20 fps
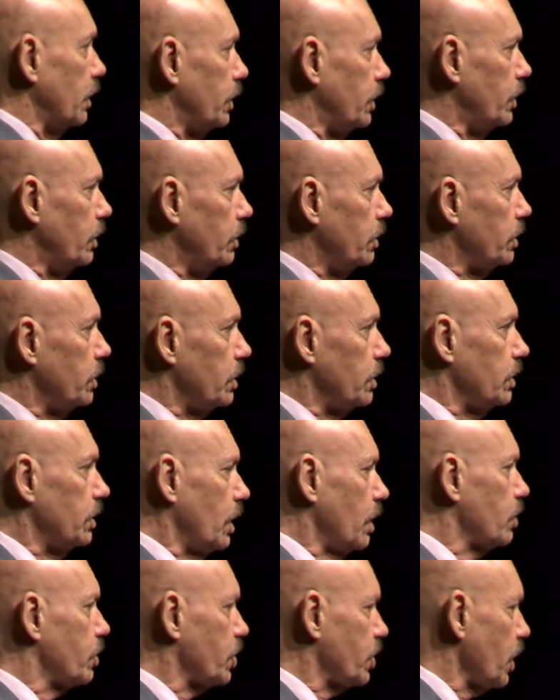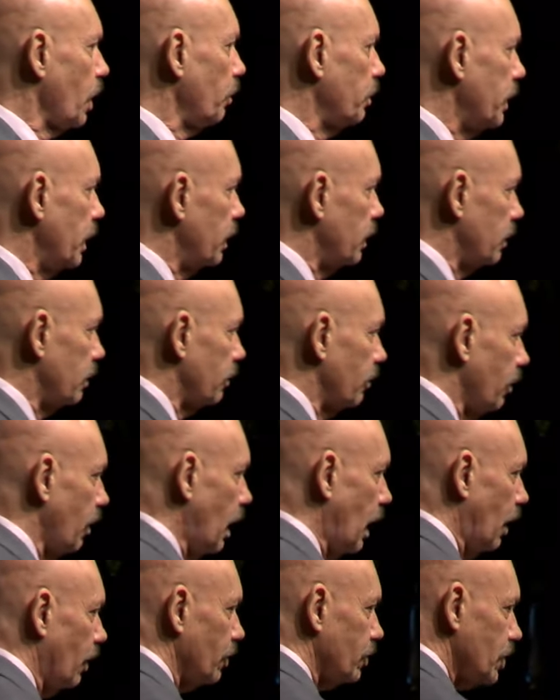you, there's something
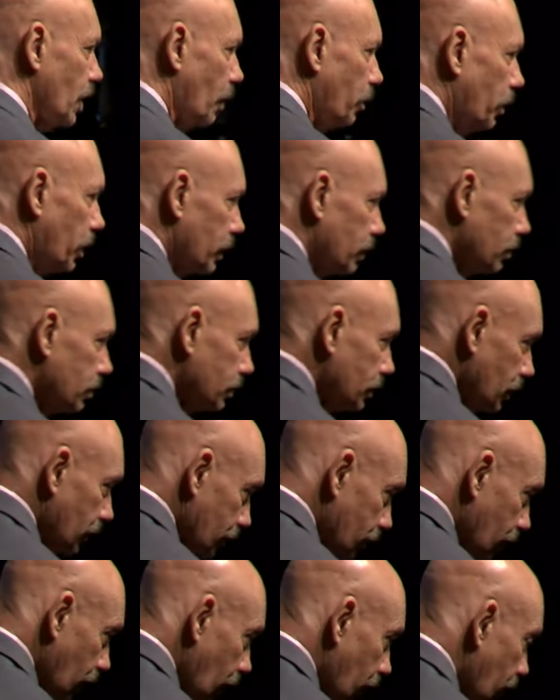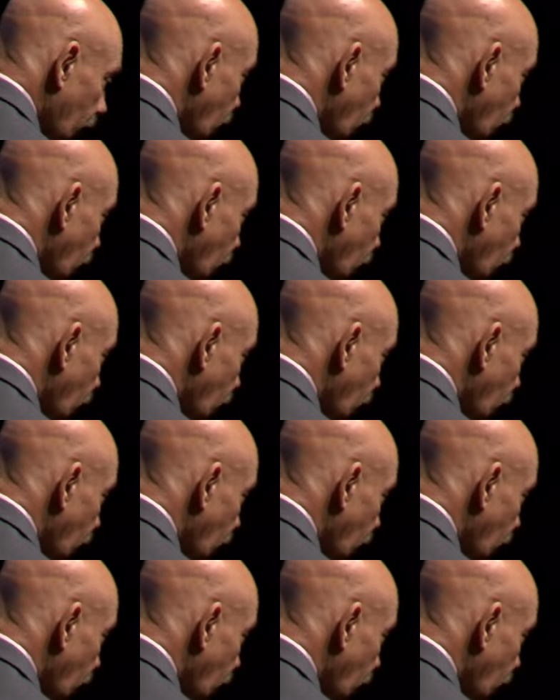riles up? Uh, is that